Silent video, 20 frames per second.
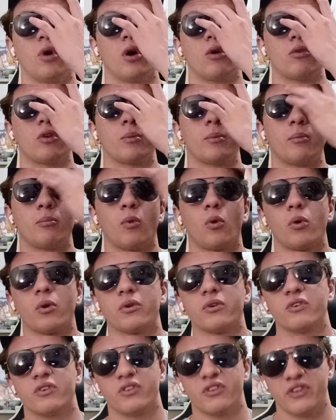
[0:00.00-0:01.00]
a little bit
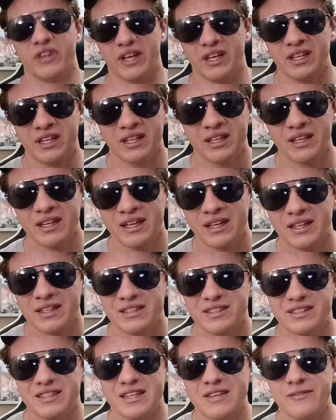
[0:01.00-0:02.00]
more than
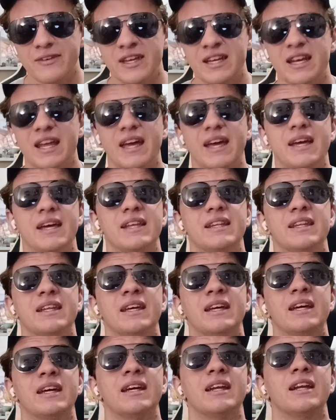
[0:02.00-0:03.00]
Steven. And
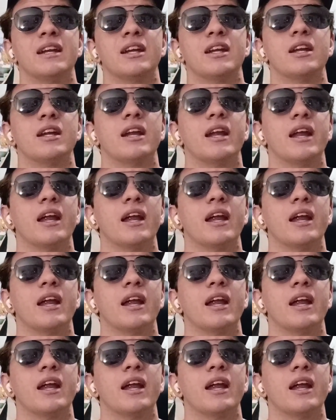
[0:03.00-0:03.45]
then